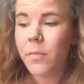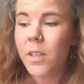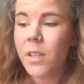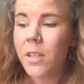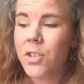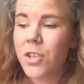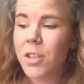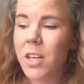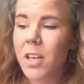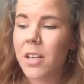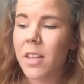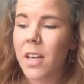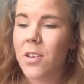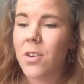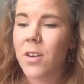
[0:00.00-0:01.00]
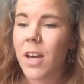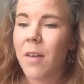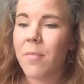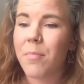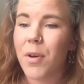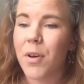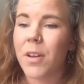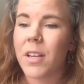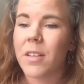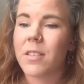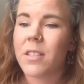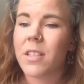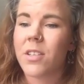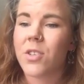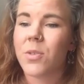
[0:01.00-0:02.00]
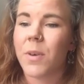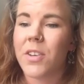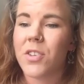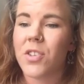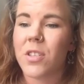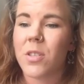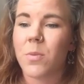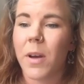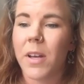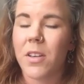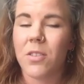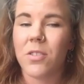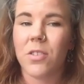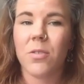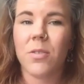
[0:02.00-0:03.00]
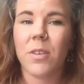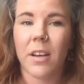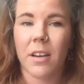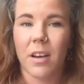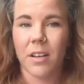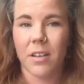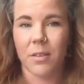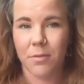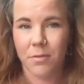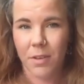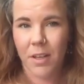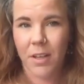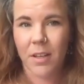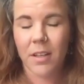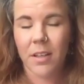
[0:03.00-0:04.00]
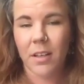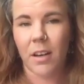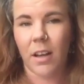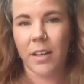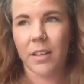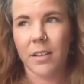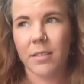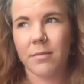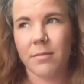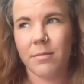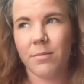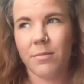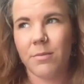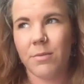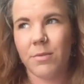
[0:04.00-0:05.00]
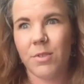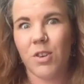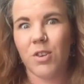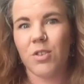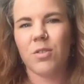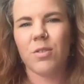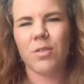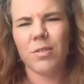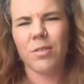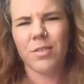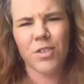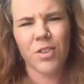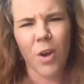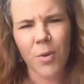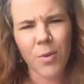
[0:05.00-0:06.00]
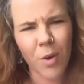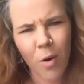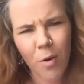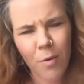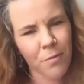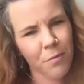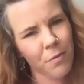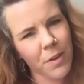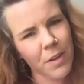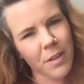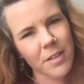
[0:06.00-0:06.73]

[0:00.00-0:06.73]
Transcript: do you think that you get put in situations where you do get kind of like shown off in